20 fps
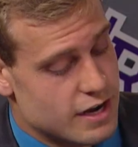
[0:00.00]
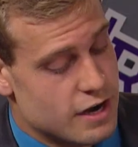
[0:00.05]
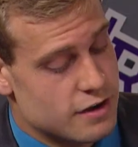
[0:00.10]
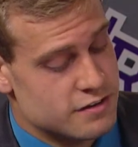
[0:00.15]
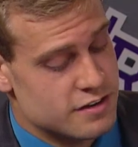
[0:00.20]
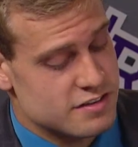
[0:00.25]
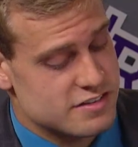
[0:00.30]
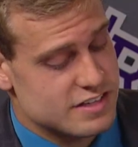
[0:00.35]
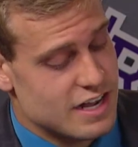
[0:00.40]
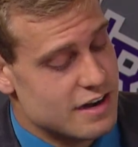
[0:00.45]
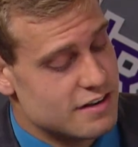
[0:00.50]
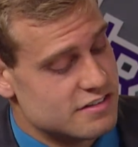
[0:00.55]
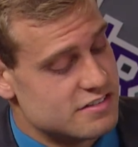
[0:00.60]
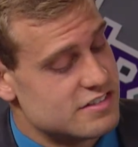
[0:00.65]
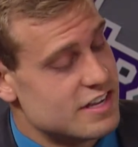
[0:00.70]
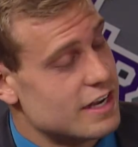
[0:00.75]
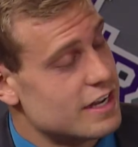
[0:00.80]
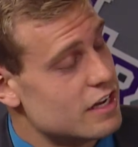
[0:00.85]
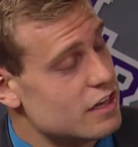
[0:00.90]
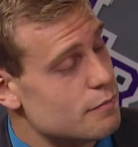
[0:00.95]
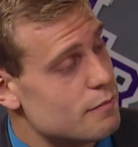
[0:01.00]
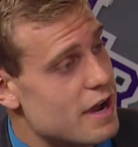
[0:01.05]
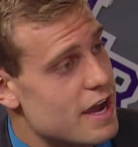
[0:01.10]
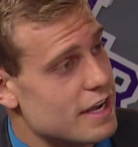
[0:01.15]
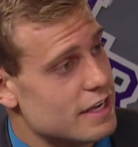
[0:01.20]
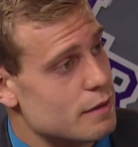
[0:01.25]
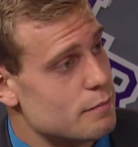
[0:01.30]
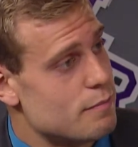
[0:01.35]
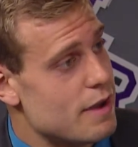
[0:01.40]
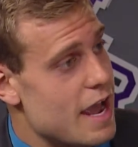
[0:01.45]
Ayrton Scott is second in the
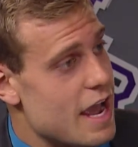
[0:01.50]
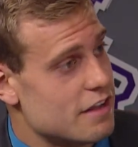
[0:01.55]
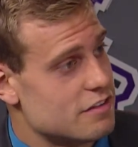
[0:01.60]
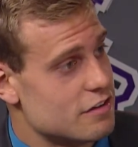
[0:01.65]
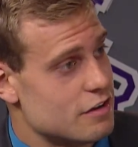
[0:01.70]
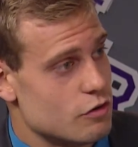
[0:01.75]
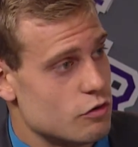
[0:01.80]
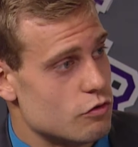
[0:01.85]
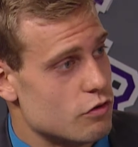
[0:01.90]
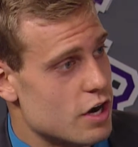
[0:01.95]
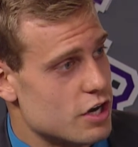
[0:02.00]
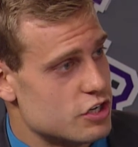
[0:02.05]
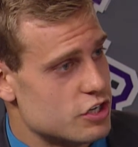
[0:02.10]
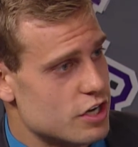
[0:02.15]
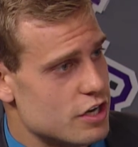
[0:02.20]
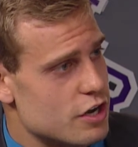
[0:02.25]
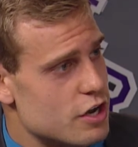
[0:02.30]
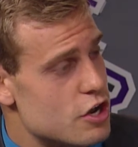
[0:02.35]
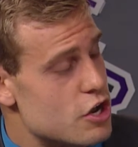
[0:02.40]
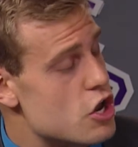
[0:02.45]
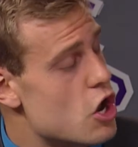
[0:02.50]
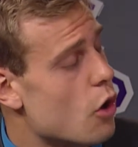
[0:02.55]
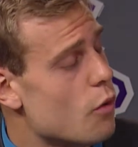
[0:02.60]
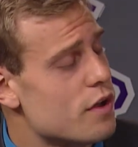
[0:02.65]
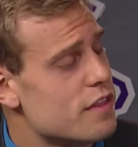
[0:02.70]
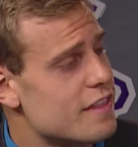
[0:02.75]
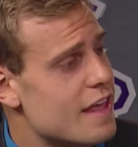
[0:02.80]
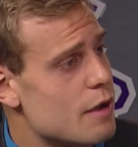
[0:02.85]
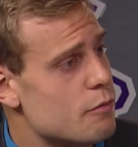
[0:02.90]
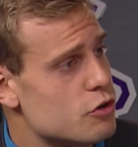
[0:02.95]
MIAC in passing and rushing.
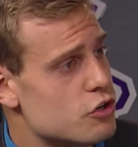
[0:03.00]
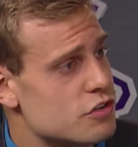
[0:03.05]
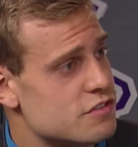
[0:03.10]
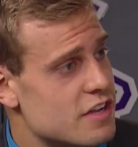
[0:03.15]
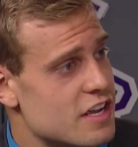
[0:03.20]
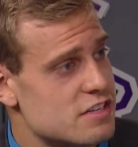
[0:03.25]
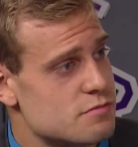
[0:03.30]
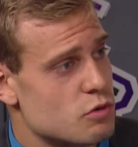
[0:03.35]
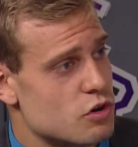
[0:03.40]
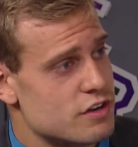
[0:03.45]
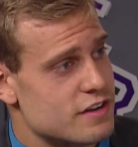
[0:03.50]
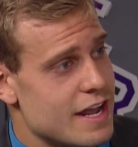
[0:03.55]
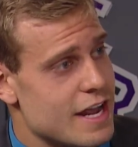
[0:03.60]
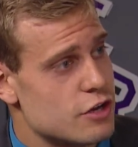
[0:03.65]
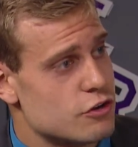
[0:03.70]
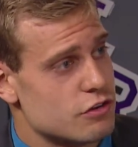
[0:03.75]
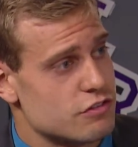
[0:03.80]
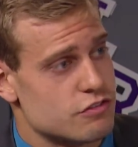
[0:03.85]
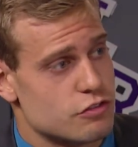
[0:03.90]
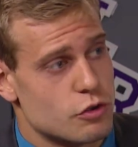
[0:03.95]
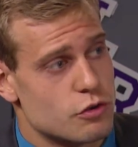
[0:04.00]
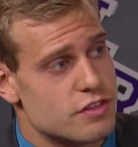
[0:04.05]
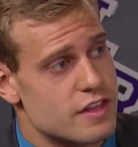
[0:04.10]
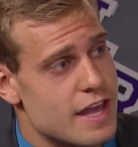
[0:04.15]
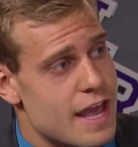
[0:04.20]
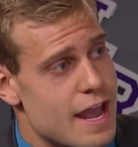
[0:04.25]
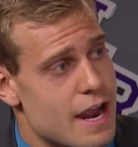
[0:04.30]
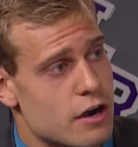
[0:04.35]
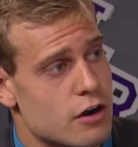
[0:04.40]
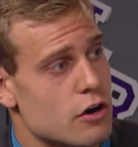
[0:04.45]
Knowing that, would you say he's more dangerous through the
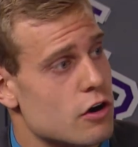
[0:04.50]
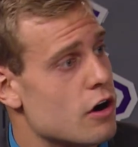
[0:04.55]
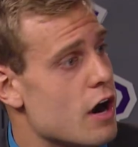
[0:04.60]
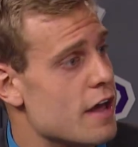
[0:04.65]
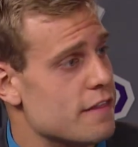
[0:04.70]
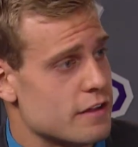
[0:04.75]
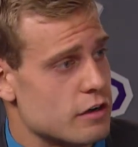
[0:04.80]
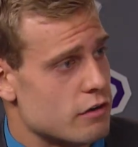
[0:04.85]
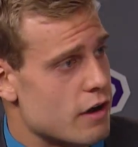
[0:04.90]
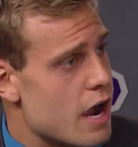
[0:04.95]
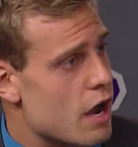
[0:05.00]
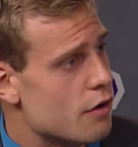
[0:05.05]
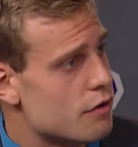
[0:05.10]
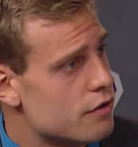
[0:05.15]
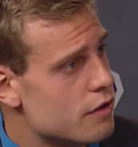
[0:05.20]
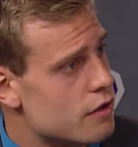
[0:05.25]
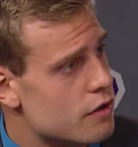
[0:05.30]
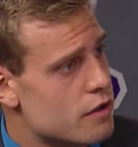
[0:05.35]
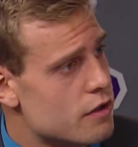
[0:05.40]
air or on the ground?